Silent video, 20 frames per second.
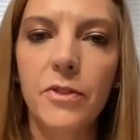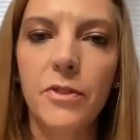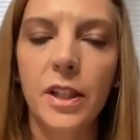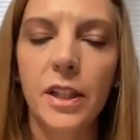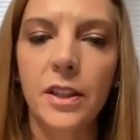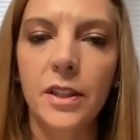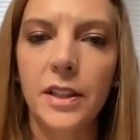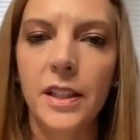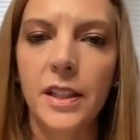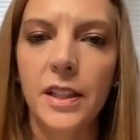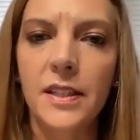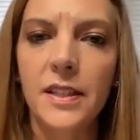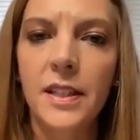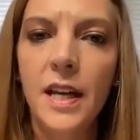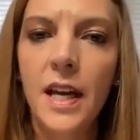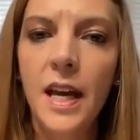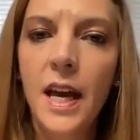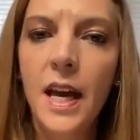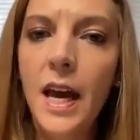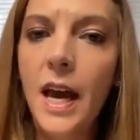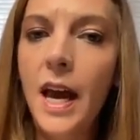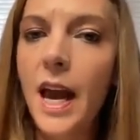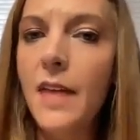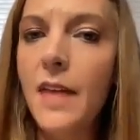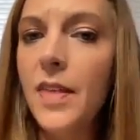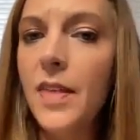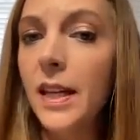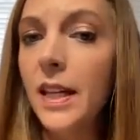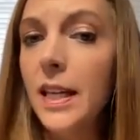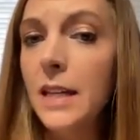illness.
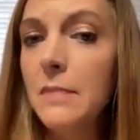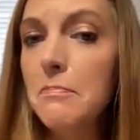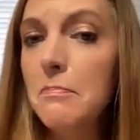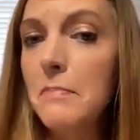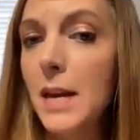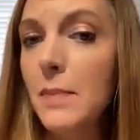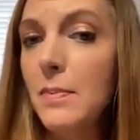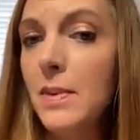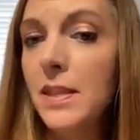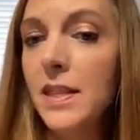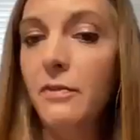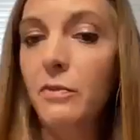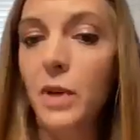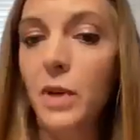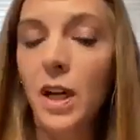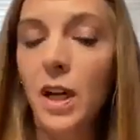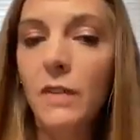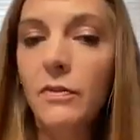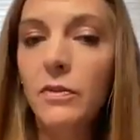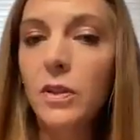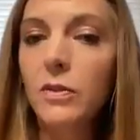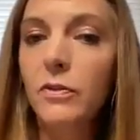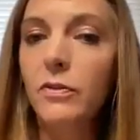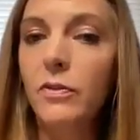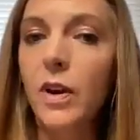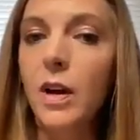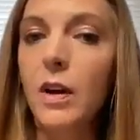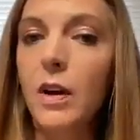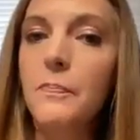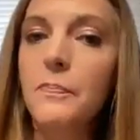And then maybe they've recovered
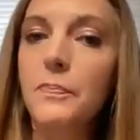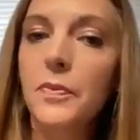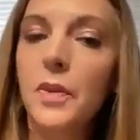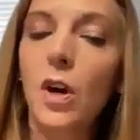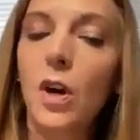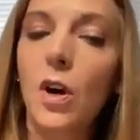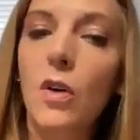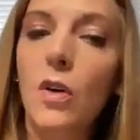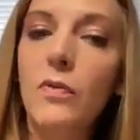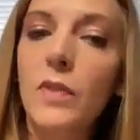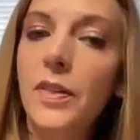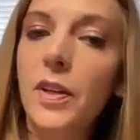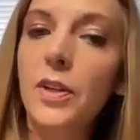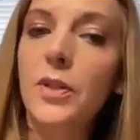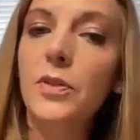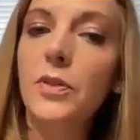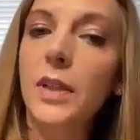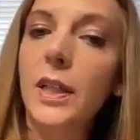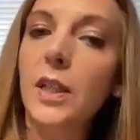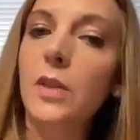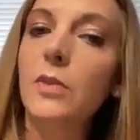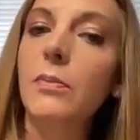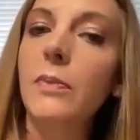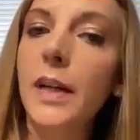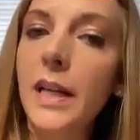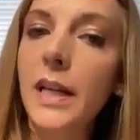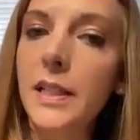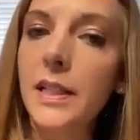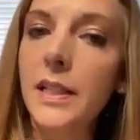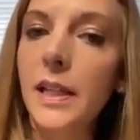from COVID, they're doing
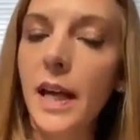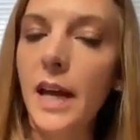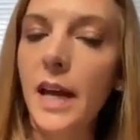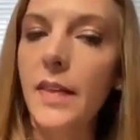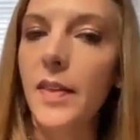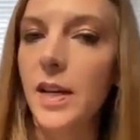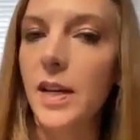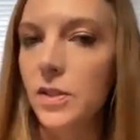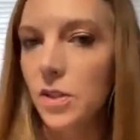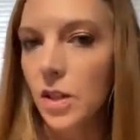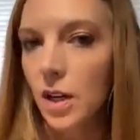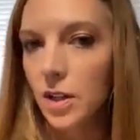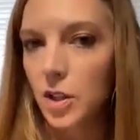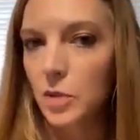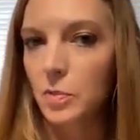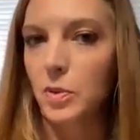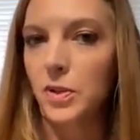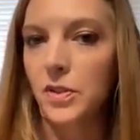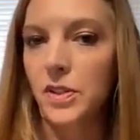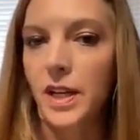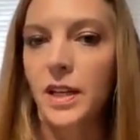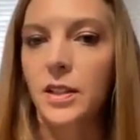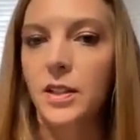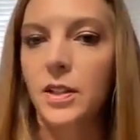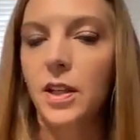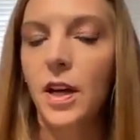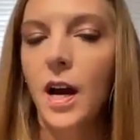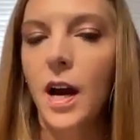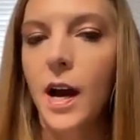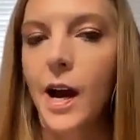great, and they start to present